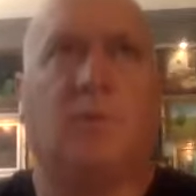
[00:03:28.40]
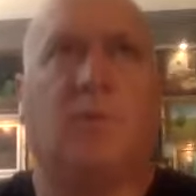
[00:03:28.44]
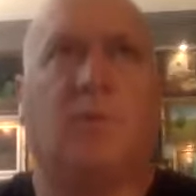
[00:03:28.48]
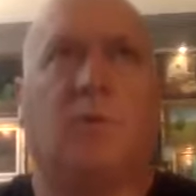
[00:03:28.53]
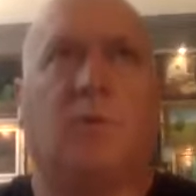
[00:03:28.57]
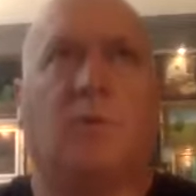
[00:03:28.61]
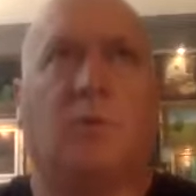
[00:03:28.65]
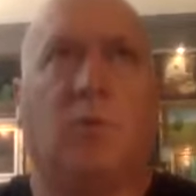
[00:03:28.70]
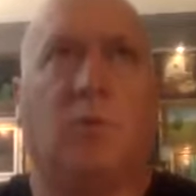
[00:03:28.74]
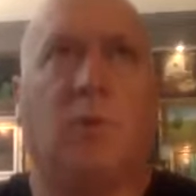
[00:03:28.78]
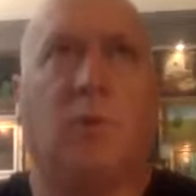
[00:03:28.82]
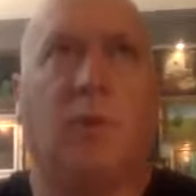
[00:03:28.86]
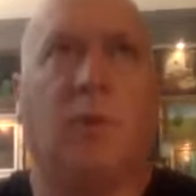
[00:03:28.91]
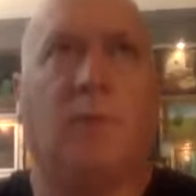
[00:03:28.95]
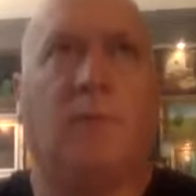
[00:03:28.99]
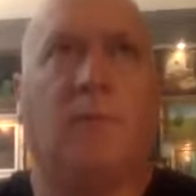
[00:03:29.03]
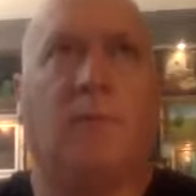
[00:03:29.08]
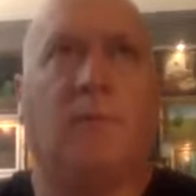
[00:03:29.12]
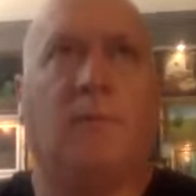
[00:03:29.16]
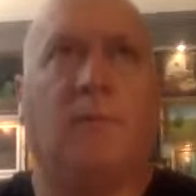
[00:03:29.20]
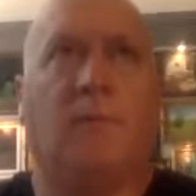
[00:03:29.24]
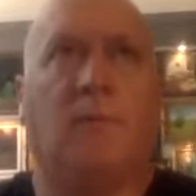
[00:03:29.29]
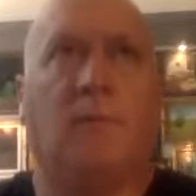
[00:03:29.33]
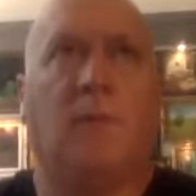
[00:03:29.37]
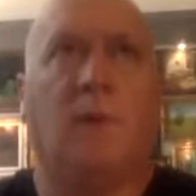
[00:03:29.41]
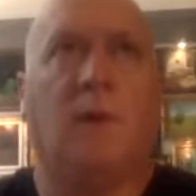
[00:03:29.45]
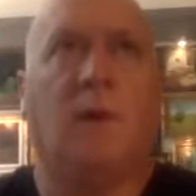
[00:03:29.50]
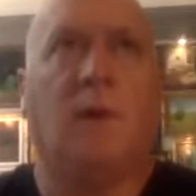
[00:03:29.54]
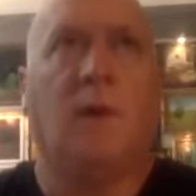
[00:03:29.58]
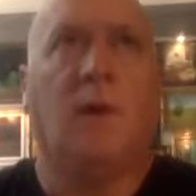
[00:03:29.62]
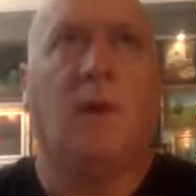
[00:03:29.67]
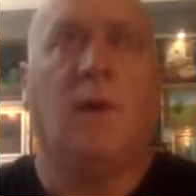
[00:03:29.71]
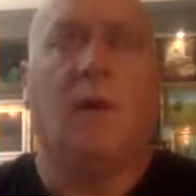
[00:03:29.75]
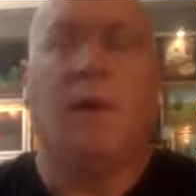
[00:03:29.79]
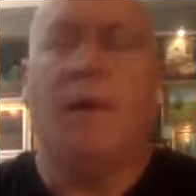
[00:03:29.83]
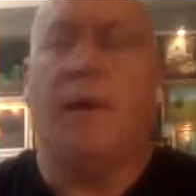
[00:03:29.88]
Good point.
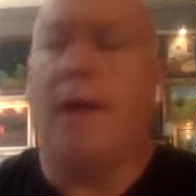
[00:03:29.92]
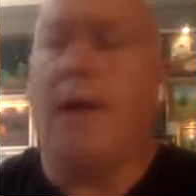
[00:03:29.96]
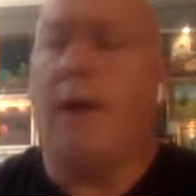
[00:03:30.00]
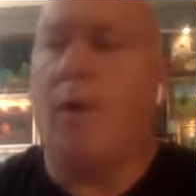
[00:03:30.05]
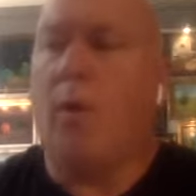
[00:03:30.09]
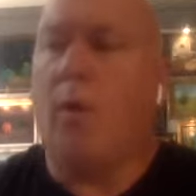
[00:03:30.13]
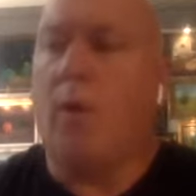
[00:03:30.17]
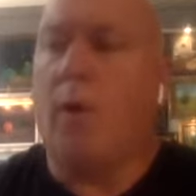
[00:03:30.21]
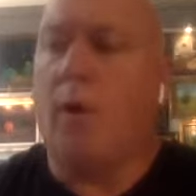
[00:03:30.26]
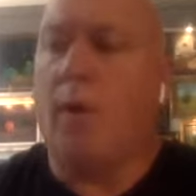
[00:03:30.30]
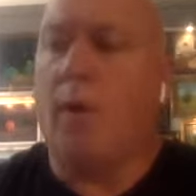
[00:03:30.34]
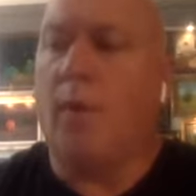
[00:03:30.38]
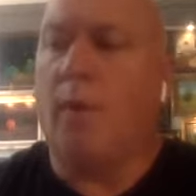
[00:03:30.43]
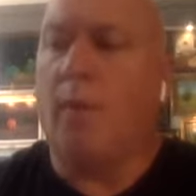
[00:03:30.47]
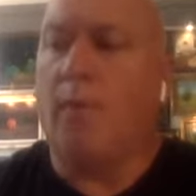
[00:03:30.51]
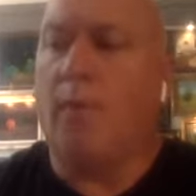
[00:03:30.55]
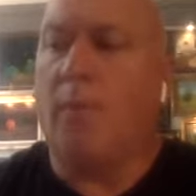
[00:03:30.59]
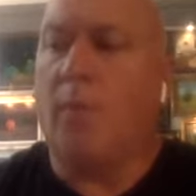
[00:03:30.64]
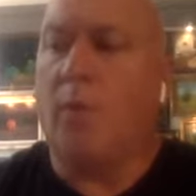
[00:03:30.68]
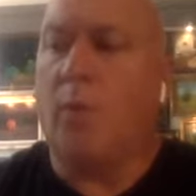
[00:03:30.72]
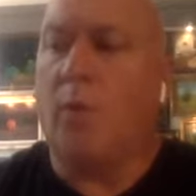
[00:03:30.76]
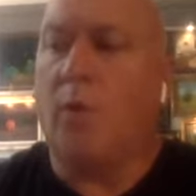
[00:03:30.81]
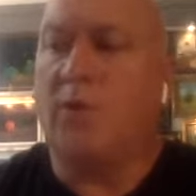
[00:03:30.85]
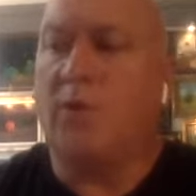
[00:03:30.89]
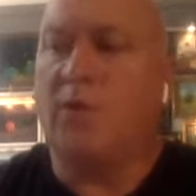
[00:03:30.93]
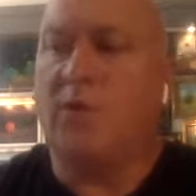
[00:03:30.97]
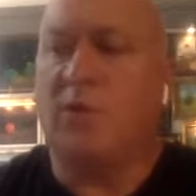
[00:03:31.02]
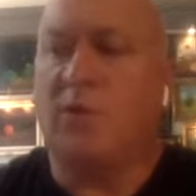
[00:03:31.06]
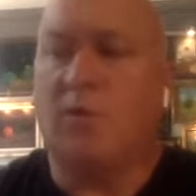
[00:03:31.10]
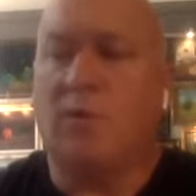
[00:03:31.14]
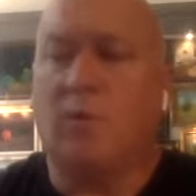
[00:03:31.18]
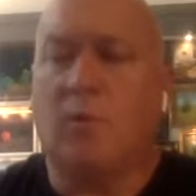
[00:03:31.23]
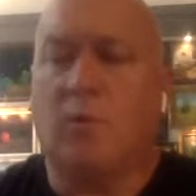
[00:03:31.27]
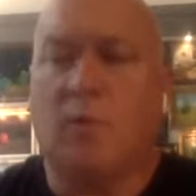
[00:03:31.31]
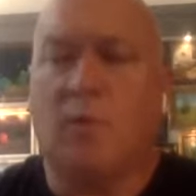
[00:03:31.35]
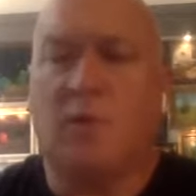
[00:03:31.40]
Now, what's
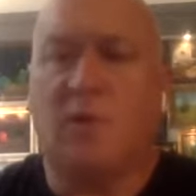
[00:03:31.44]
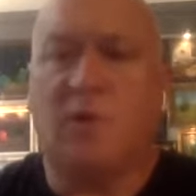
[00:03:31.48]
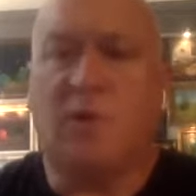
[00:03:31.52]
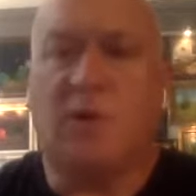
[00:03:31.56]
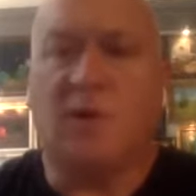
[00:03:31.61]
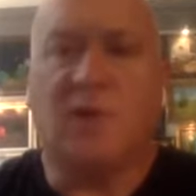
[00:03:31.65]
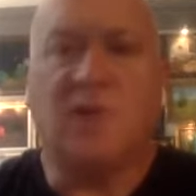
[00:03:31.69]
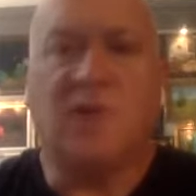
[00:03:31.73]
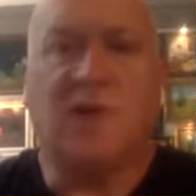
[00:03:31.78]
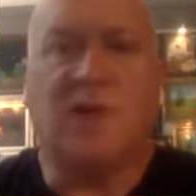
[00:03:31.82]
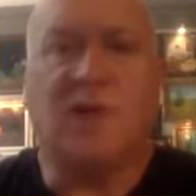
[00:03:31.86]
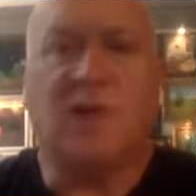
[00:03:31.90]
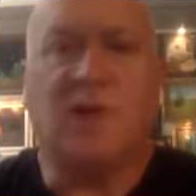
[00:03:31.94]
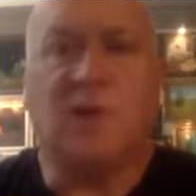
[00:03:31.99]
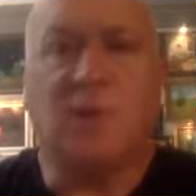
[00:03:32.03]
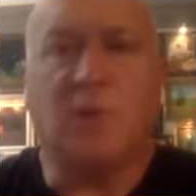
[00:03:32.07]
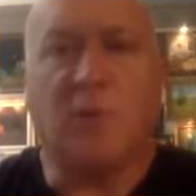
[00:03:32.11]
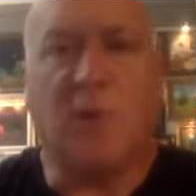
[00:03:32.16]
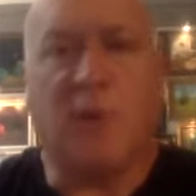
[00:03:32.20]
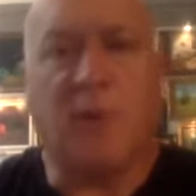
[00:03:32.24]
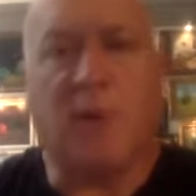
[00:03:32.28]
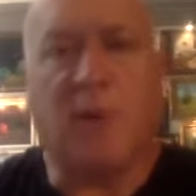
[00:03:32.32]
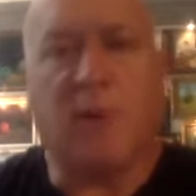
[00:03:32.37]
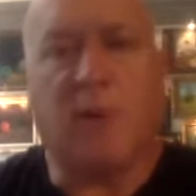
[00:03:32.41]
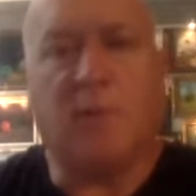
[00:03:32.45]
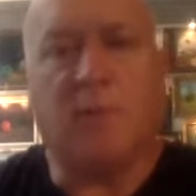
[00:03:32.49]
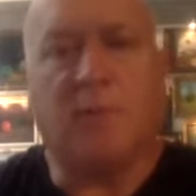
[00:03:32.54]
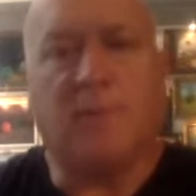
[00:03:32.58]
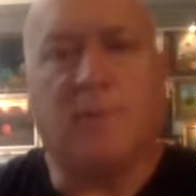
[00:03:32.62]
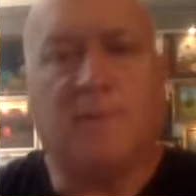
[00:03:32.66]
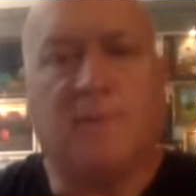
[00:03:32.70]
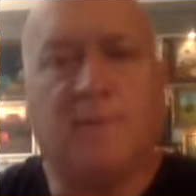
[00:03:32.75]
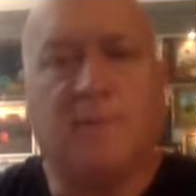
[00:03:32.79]
your educational background?